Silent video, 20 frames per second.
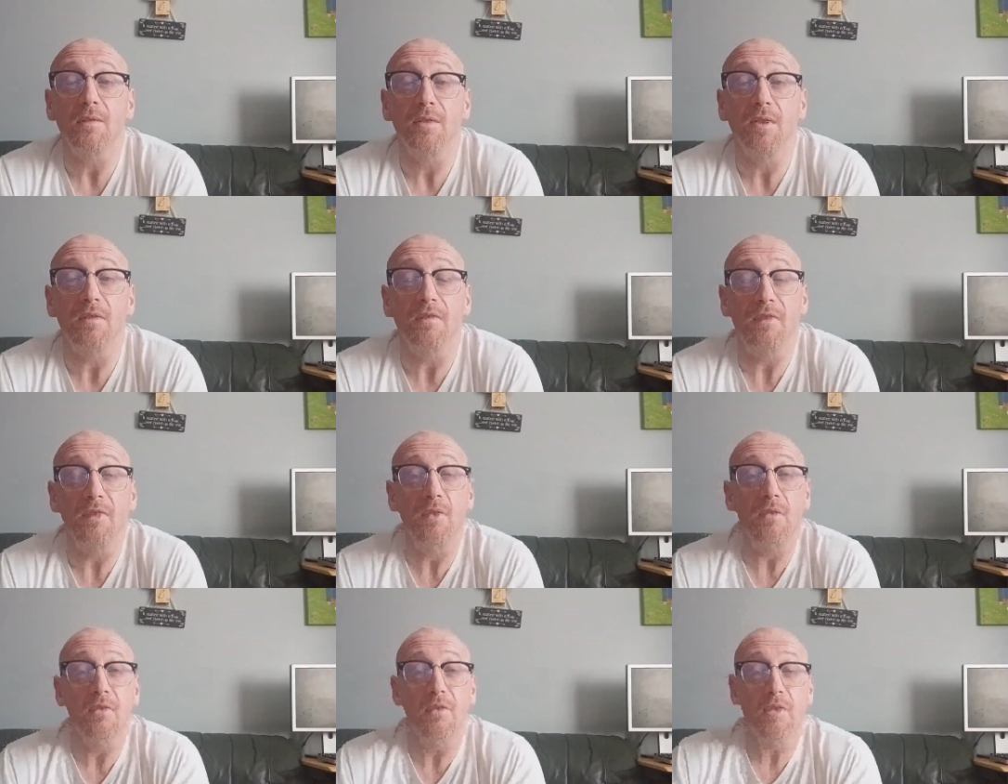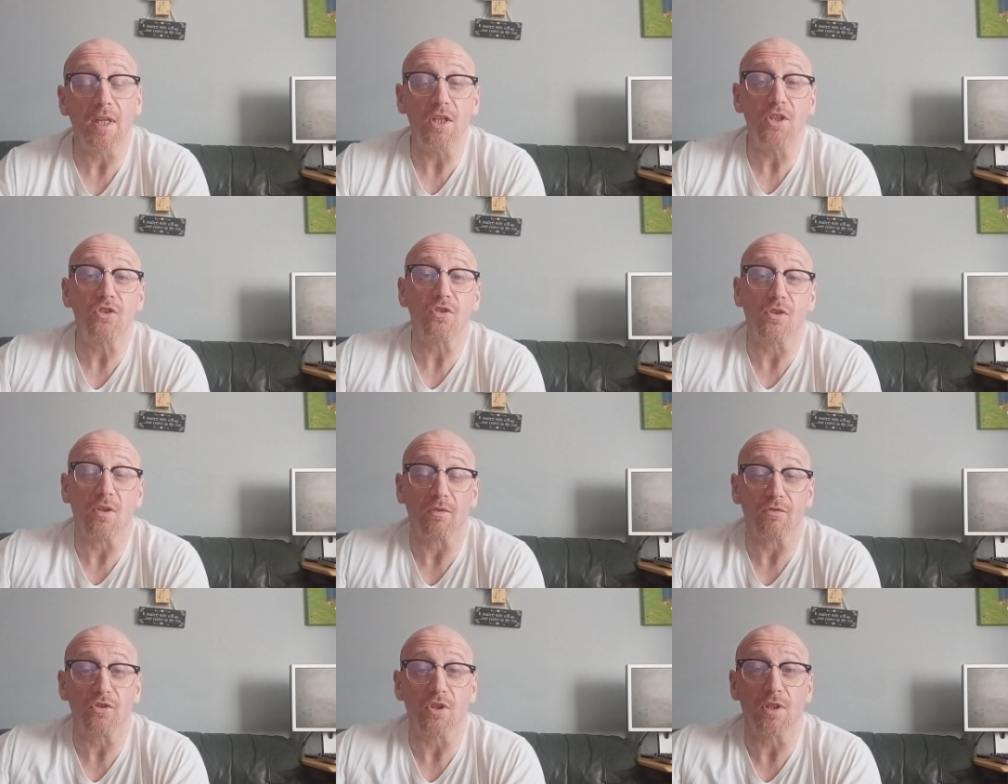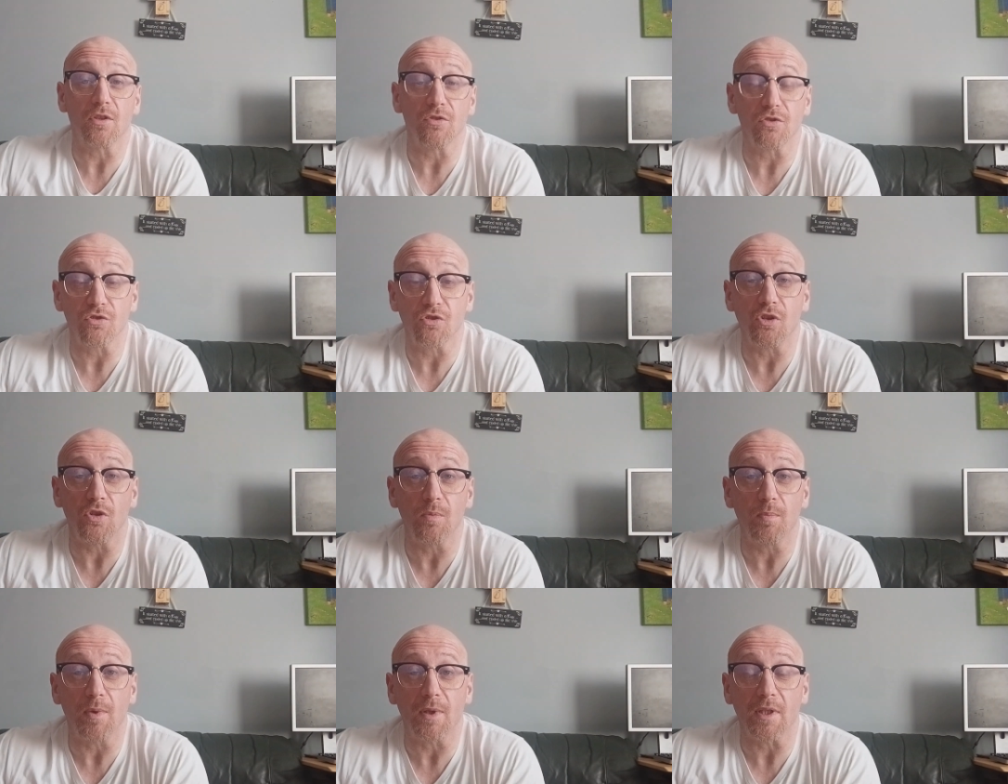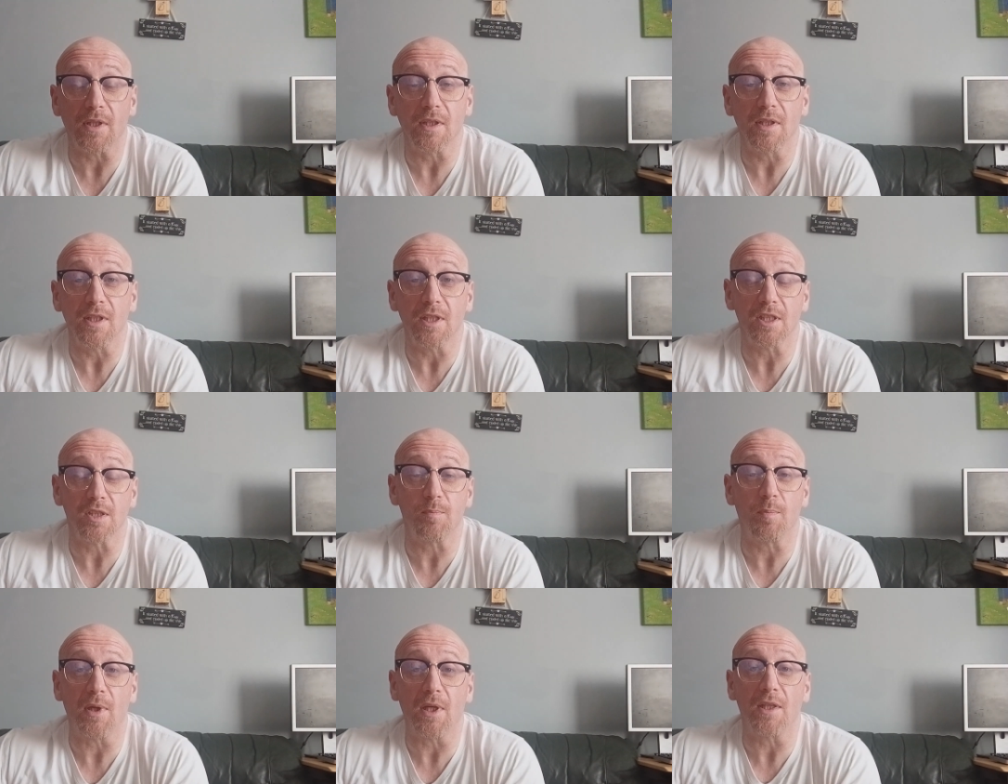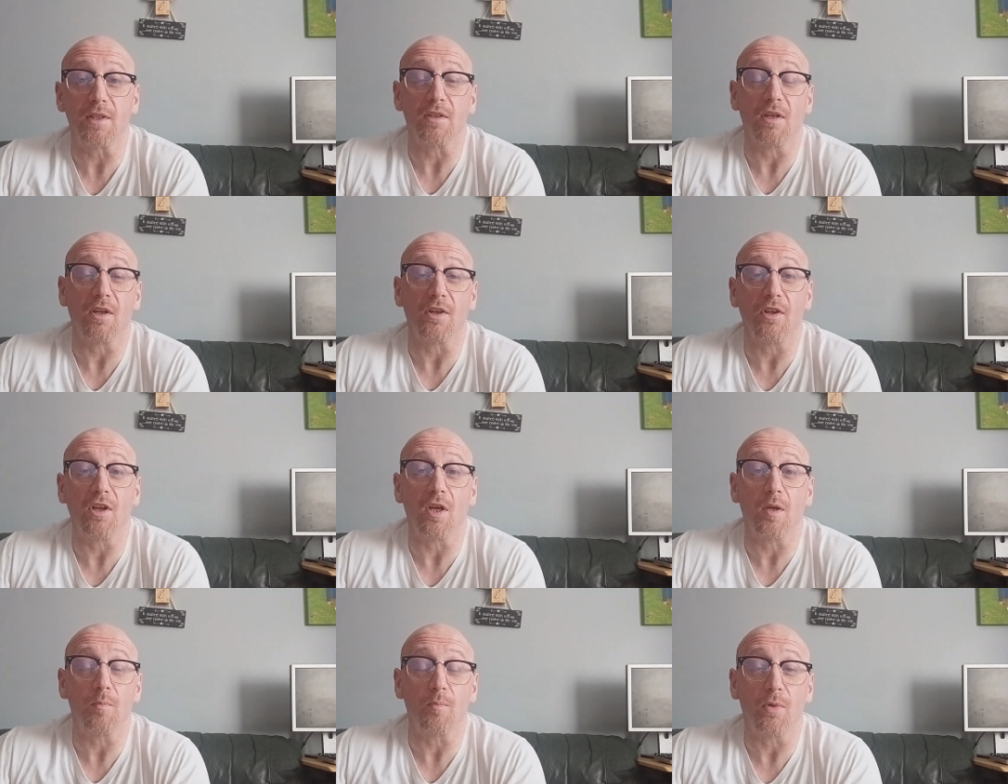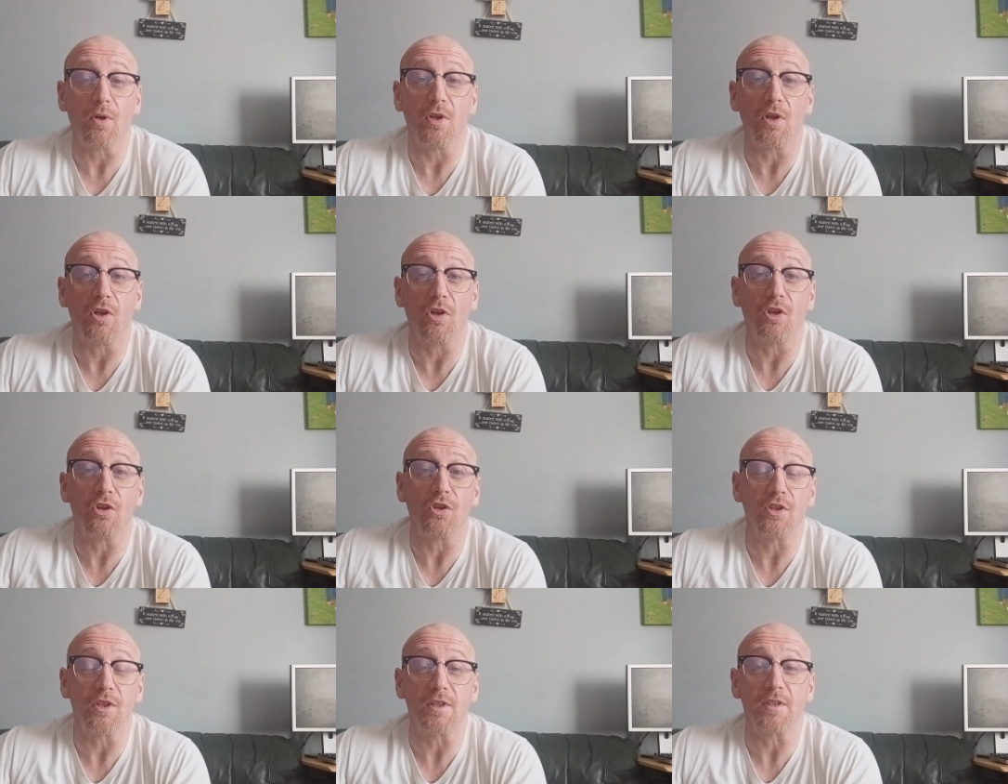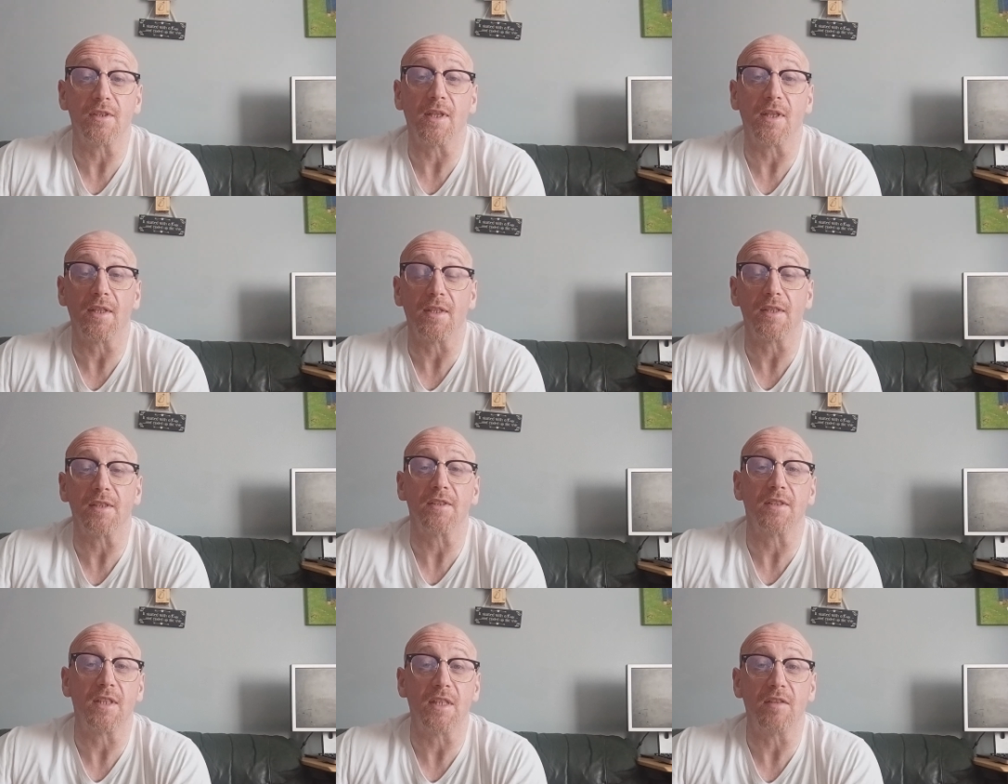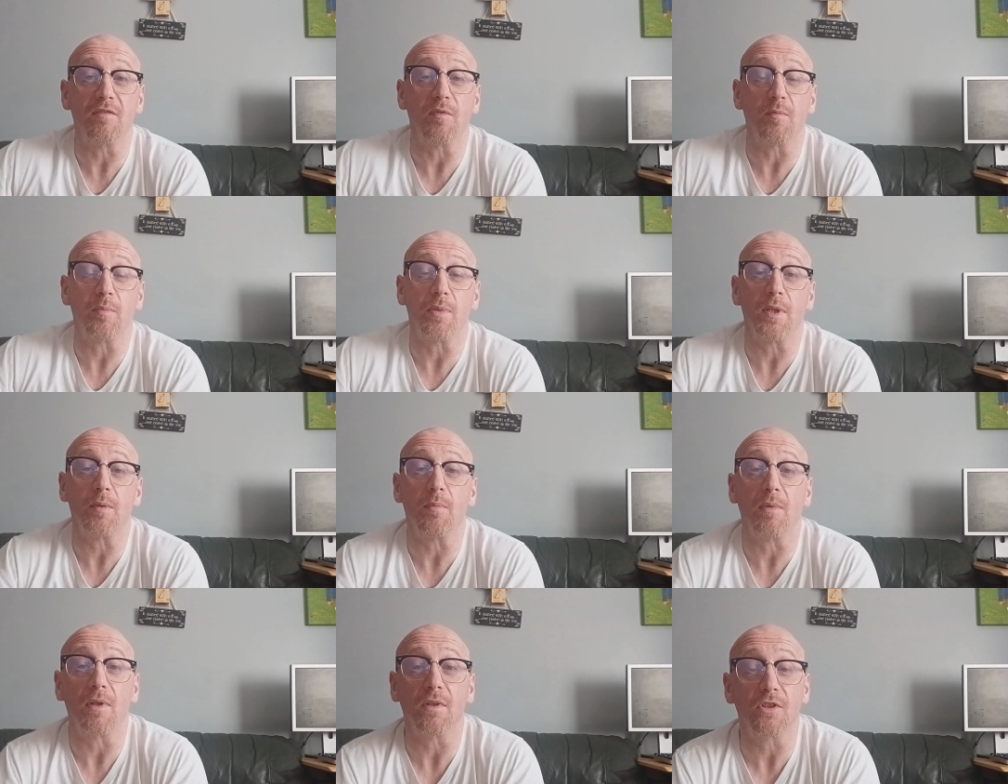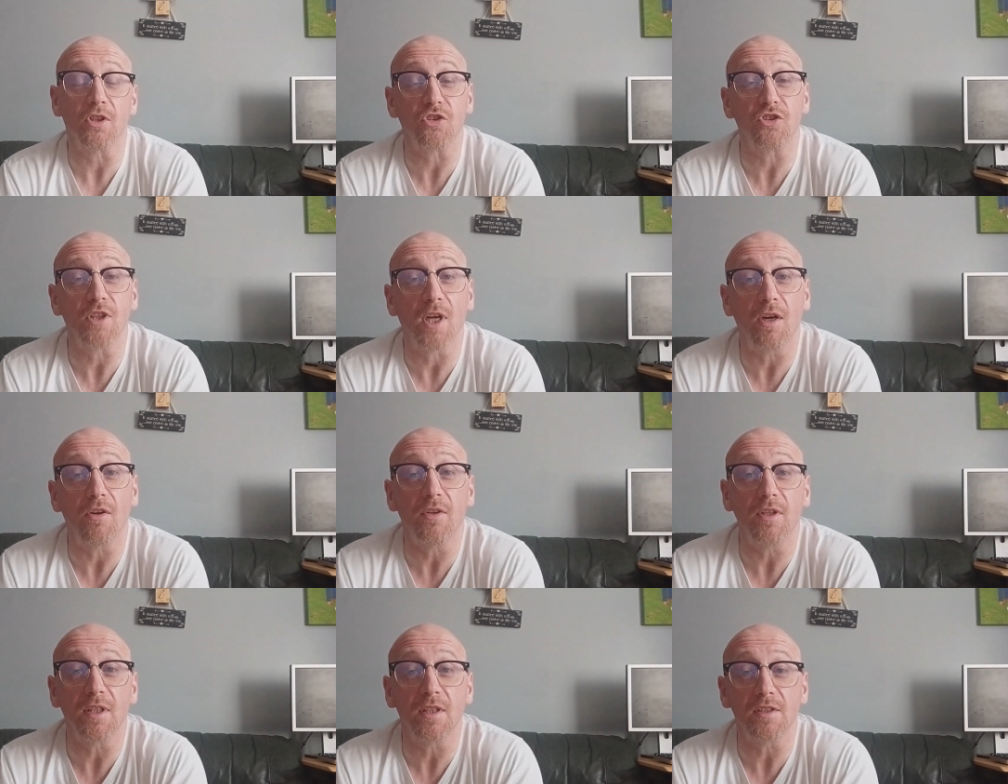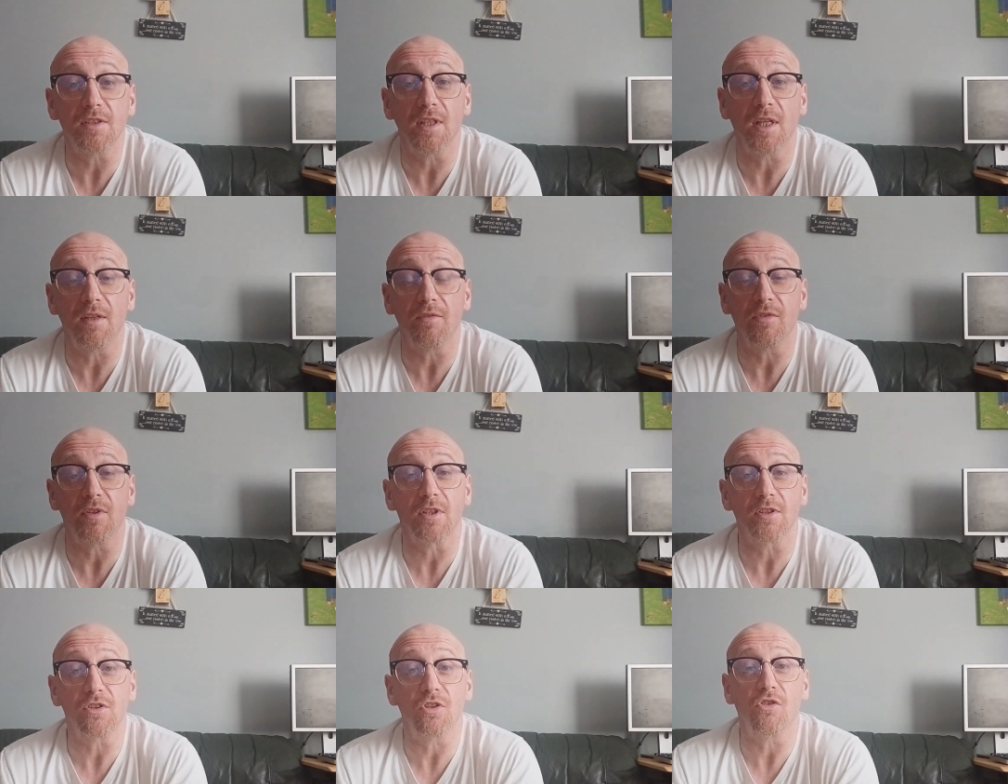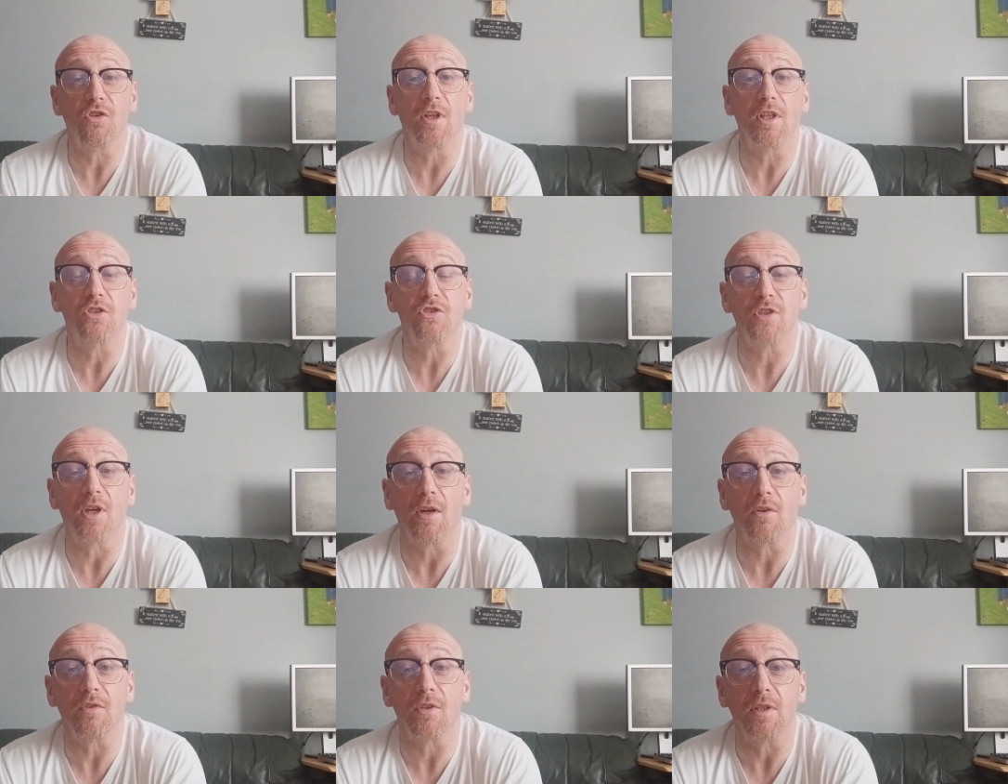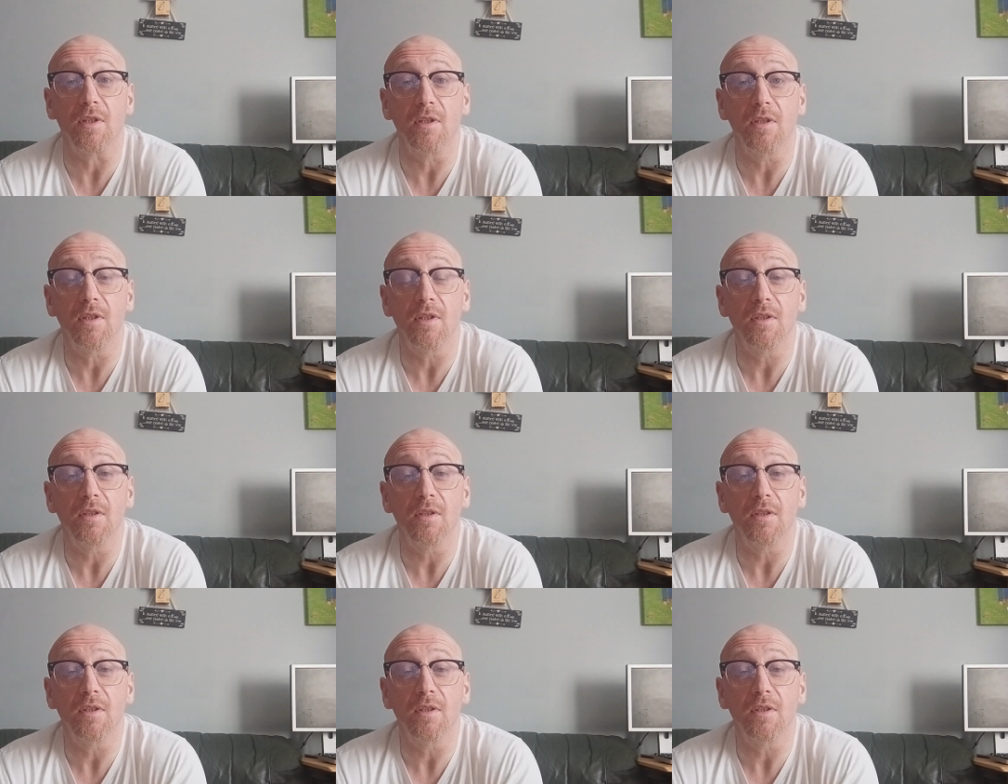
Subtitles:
The foundation of Children's Group Link is built on nothing but lies and deceiving people. The charity itself is a great charity.